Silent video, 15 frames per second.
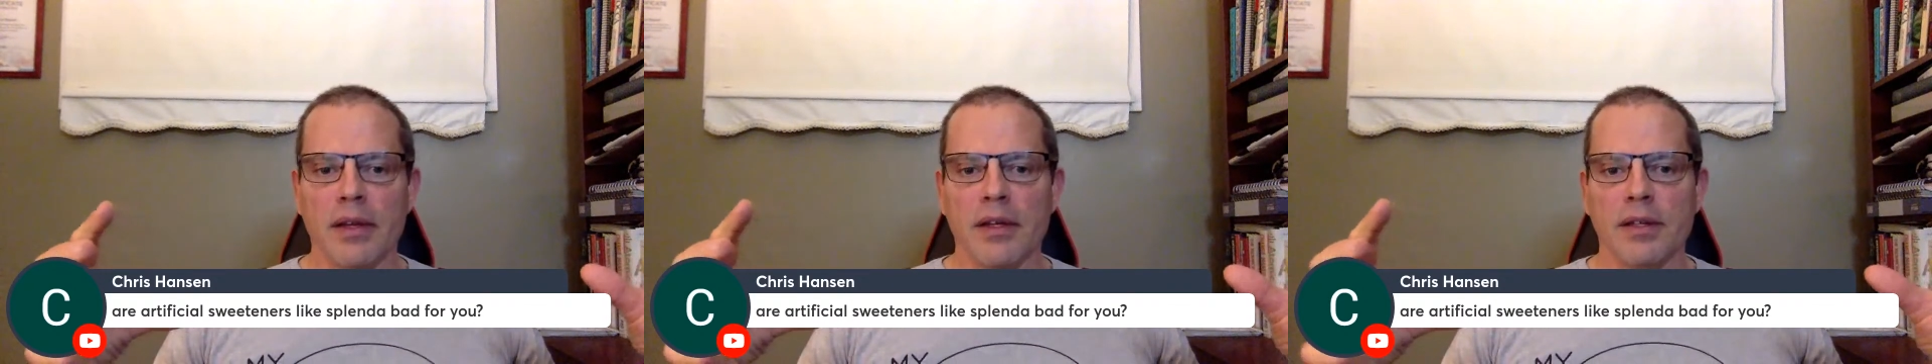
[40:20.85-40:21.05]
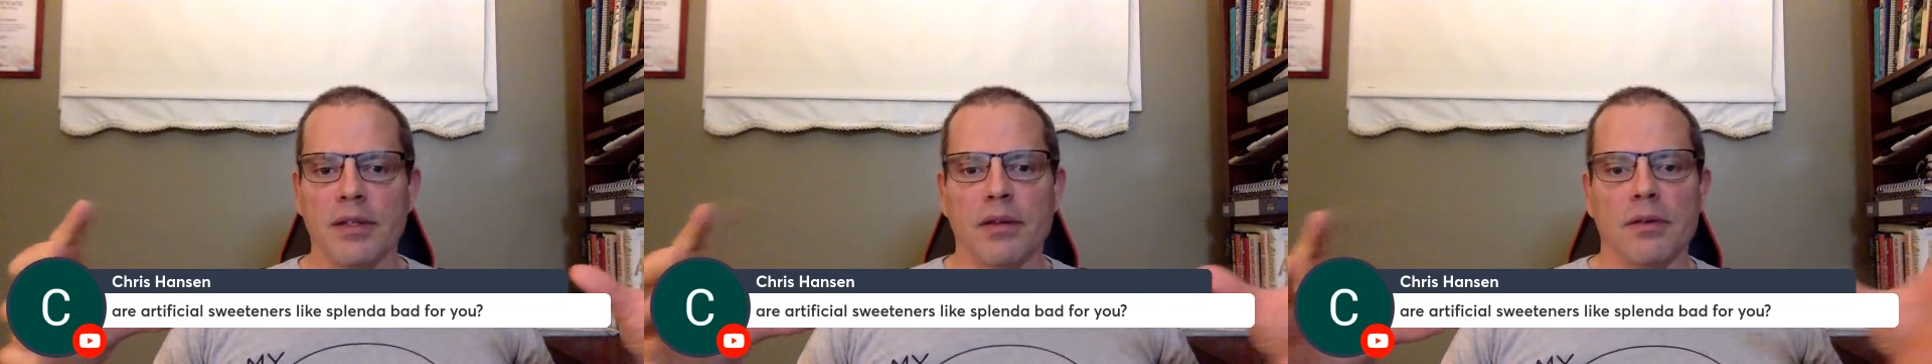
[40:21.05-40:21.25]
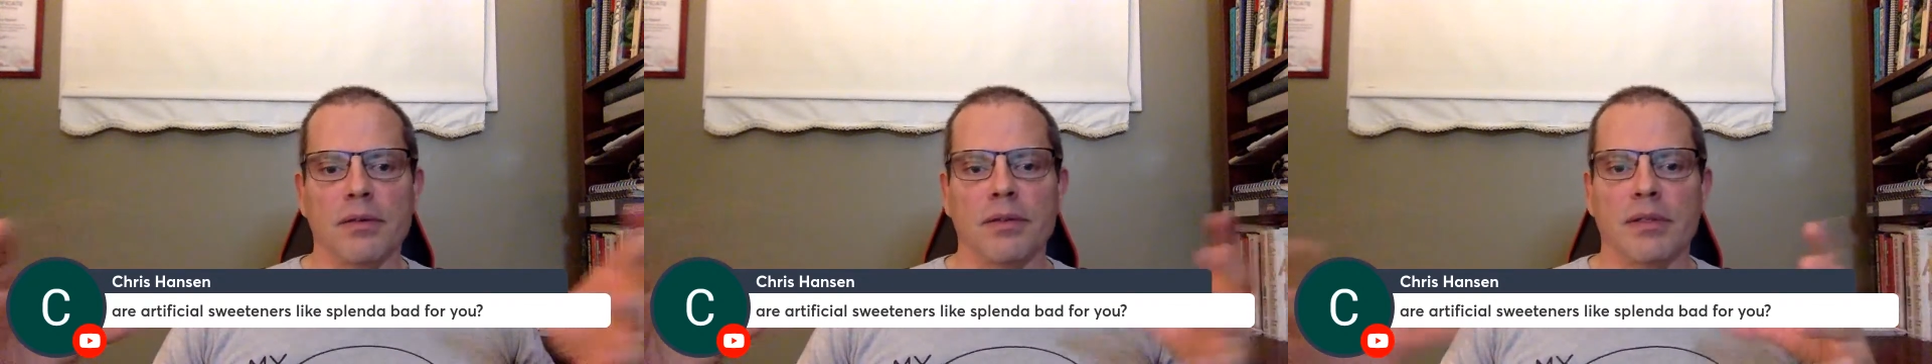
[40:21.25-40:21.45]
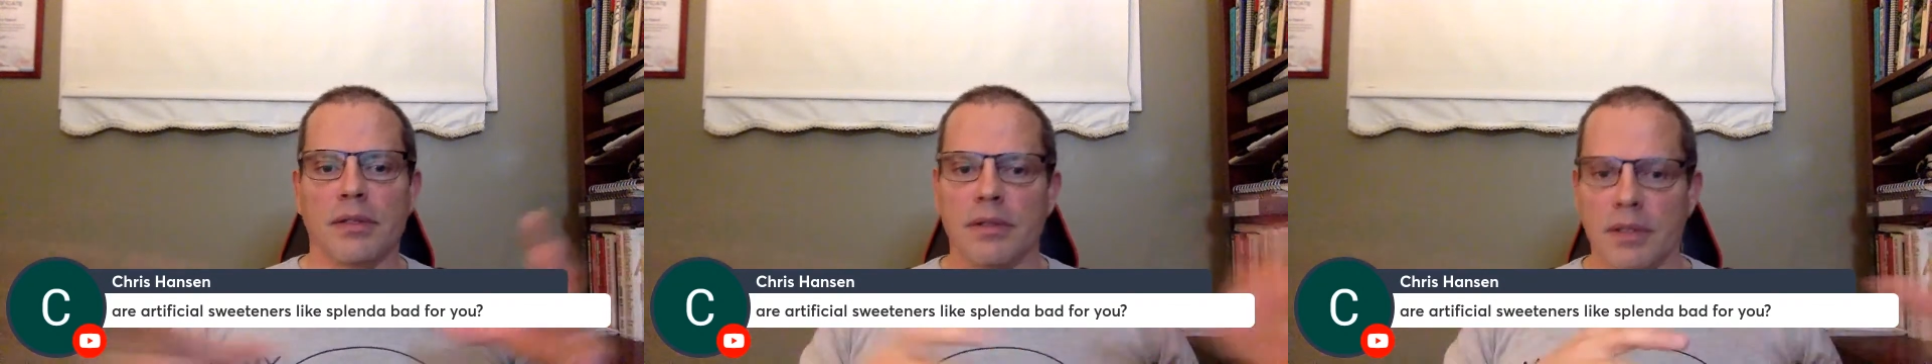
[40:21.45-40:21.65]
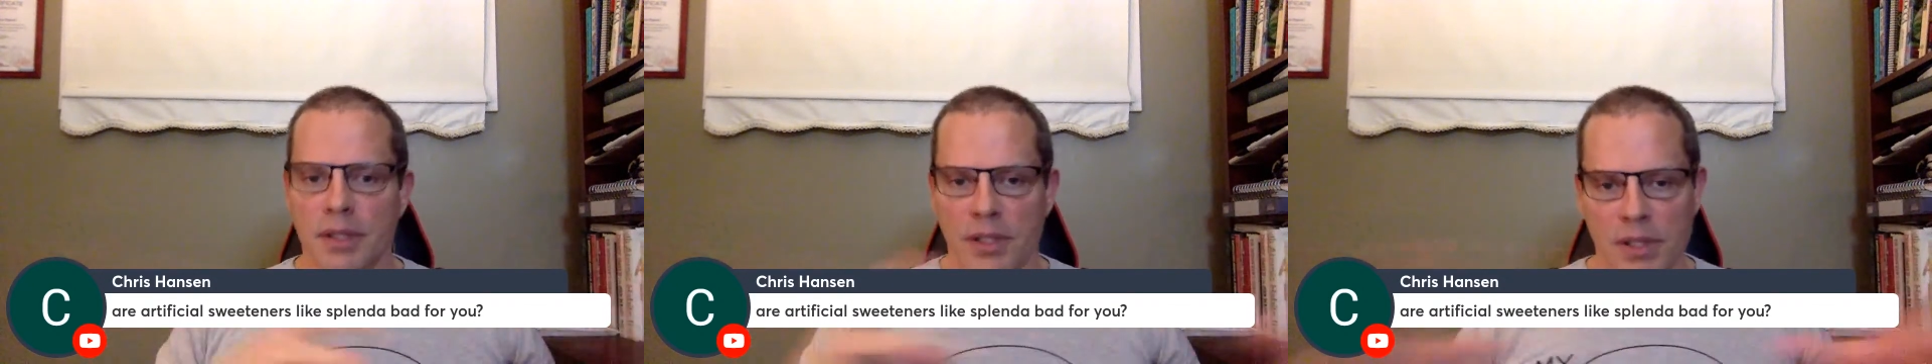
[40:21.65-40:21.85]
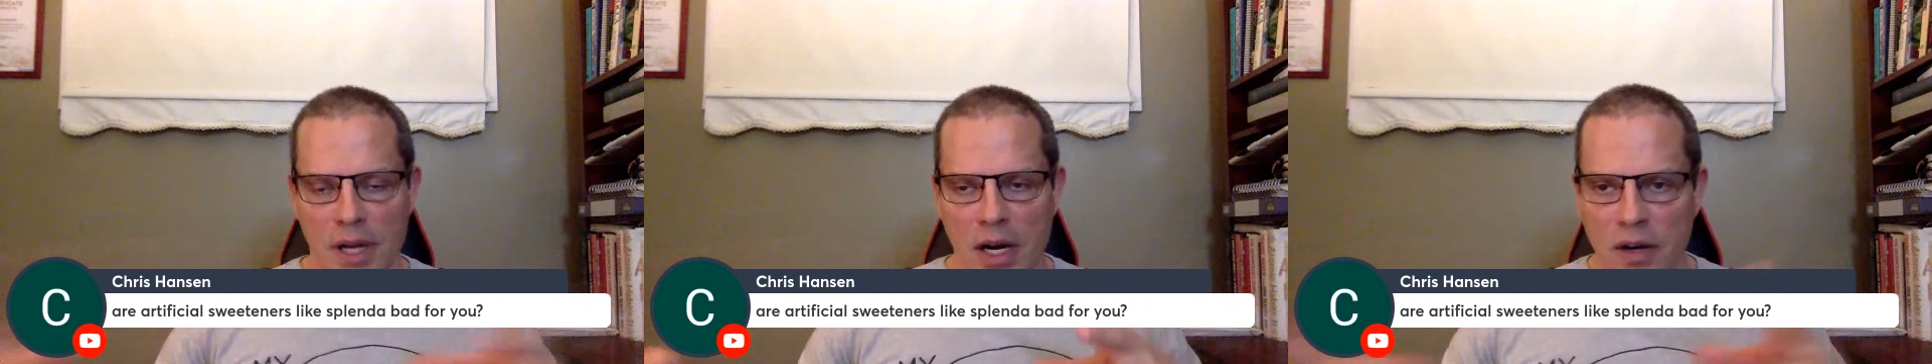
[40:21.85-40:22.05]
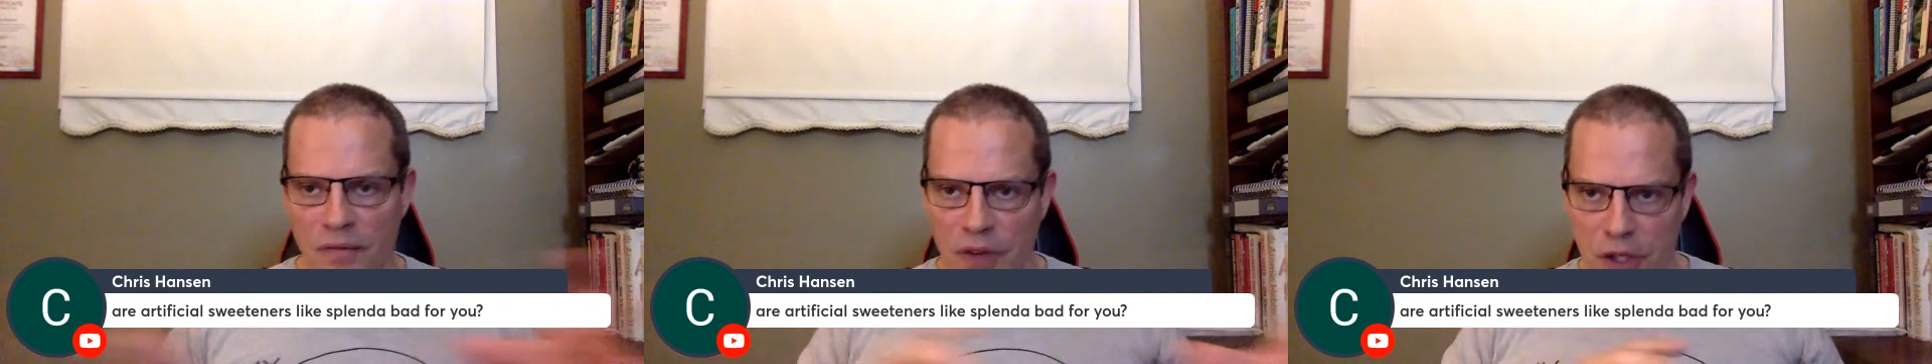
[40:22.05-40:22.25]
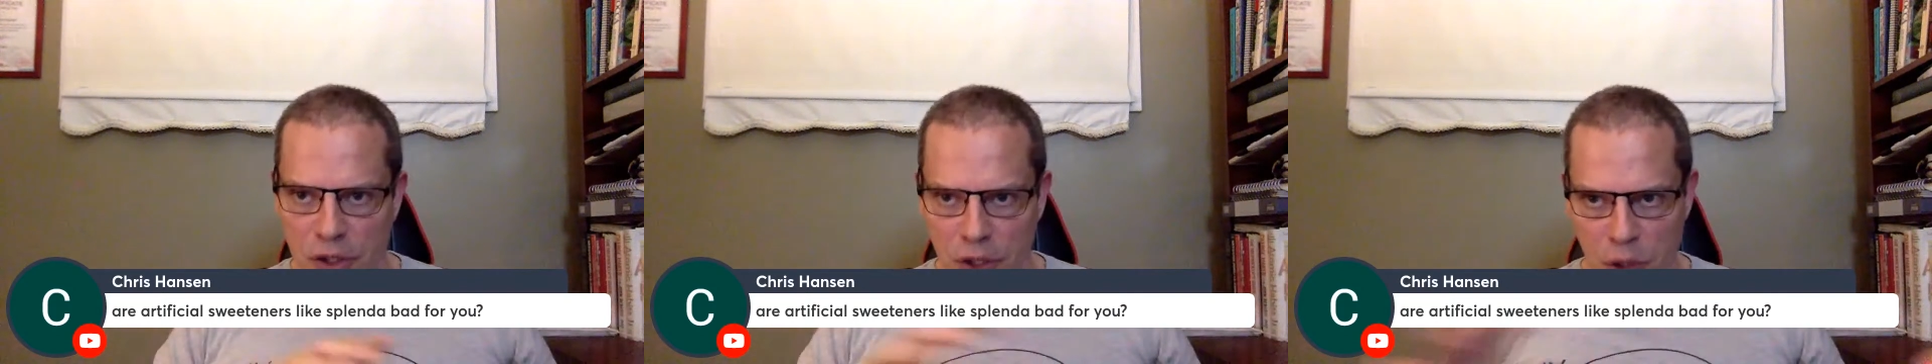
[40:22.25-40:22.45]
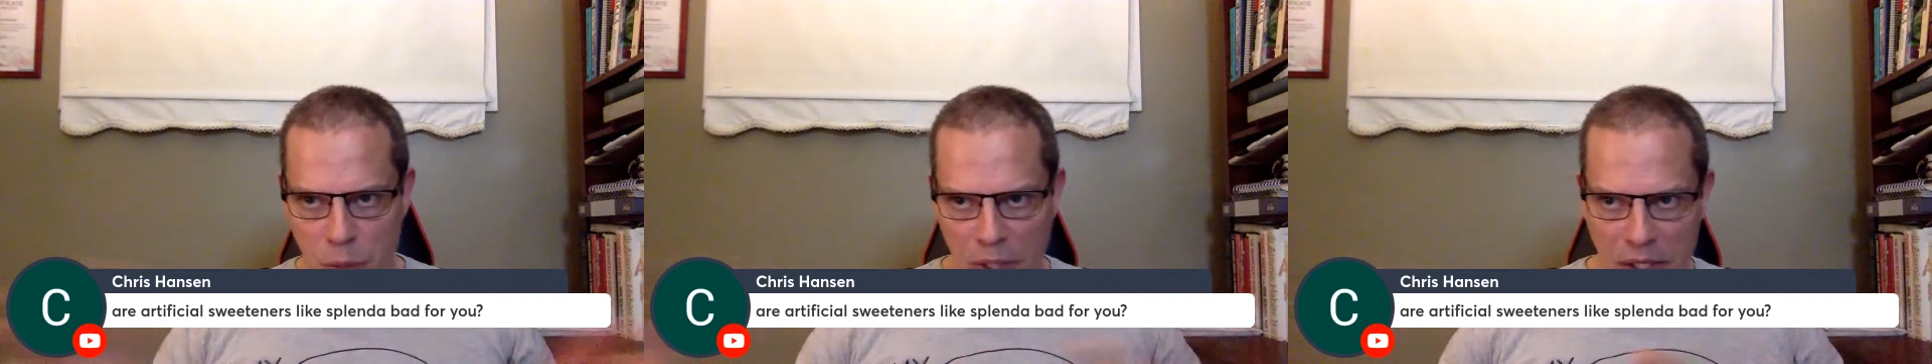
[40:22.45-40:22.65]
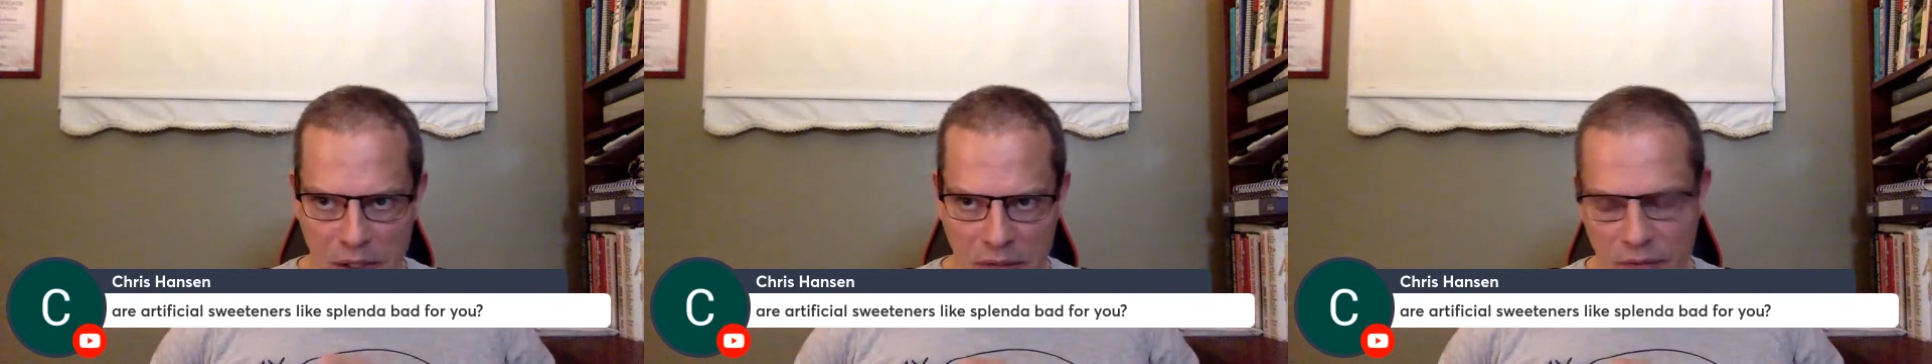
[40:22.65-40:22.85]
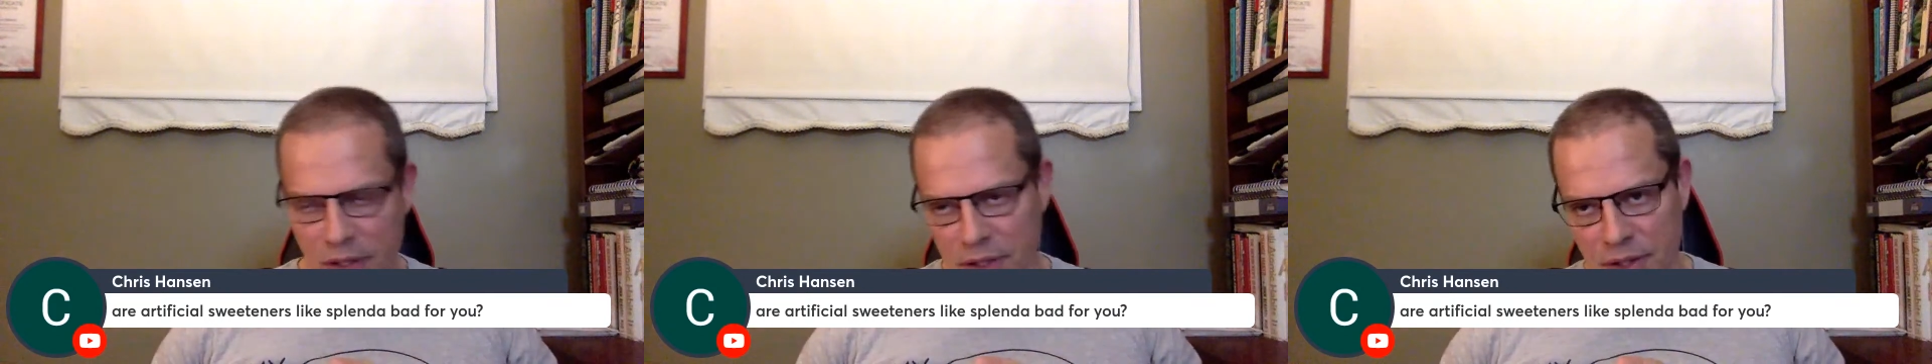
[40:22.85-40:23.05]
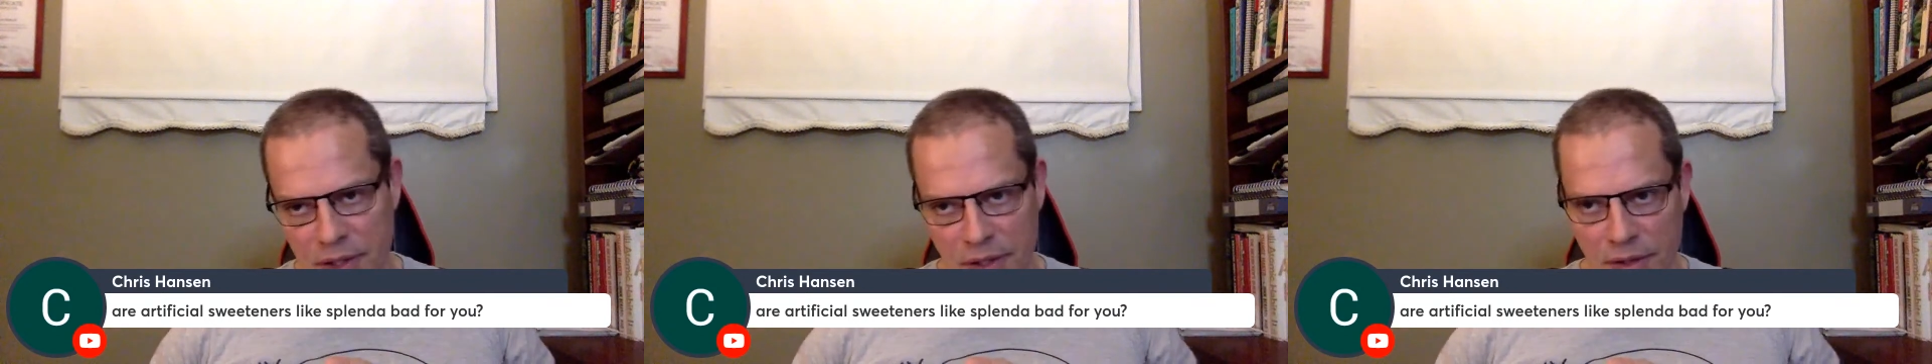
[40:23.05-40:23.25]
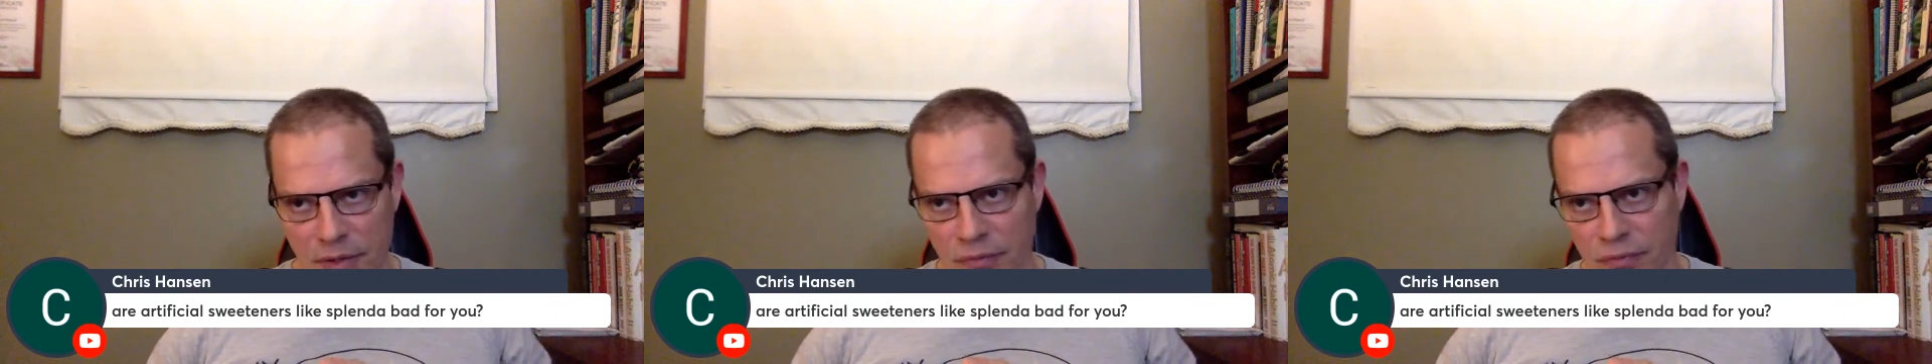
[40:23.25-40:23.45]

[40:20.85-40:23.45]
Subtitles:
So it's the artificial sweetener versus